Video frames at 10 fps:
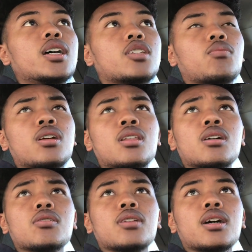It's one of
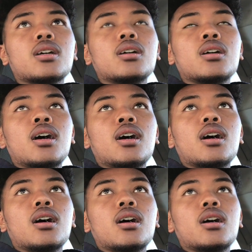those like
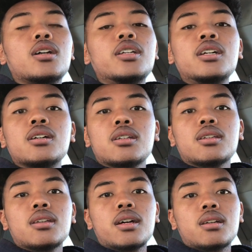uh,
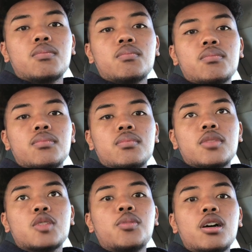Adidas like
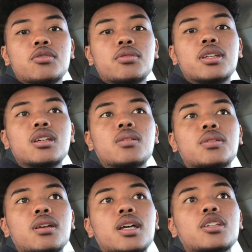sponsored teams.
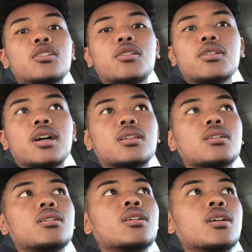So like you know you got
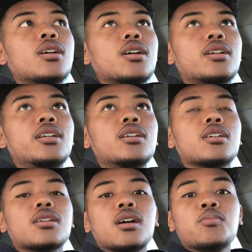the
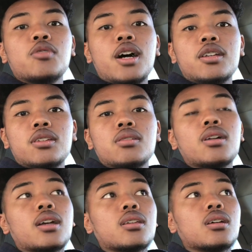Adidas Uprising, you
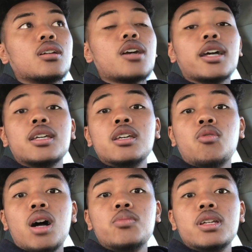got the Nike
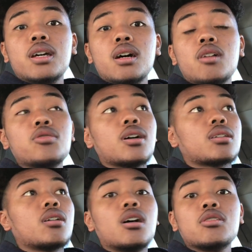EYBL, you got
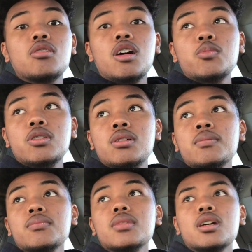the Under Armour
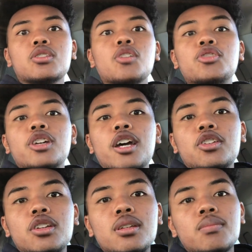
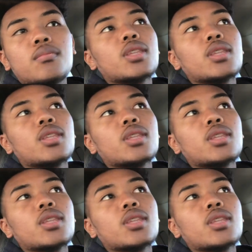Association.